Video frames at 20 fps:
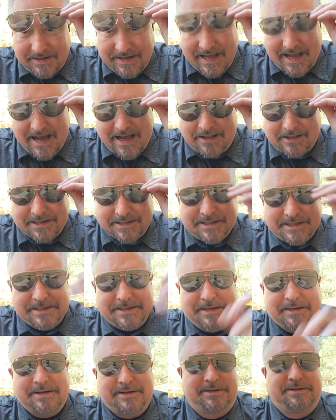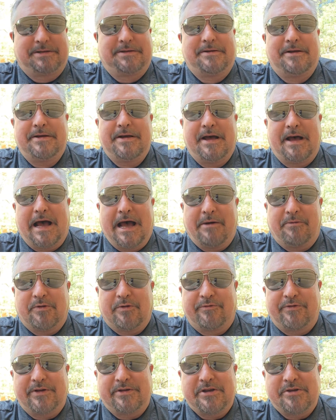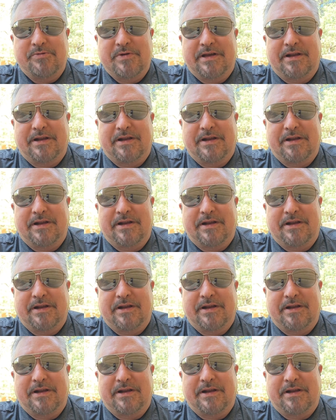Allison, I will fill you